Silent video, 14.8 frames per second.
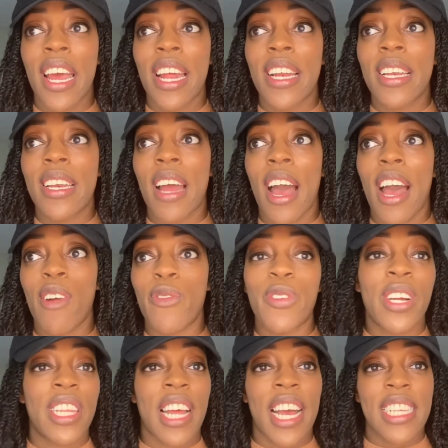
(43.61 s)
not
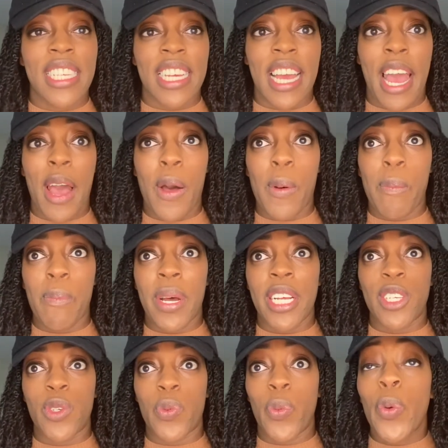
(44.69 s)
realizing how
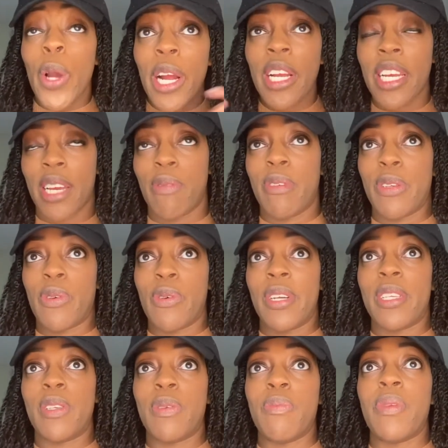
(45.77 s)
much work it was going
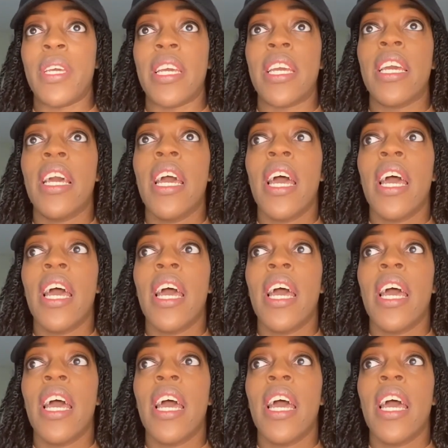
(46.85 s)
to be.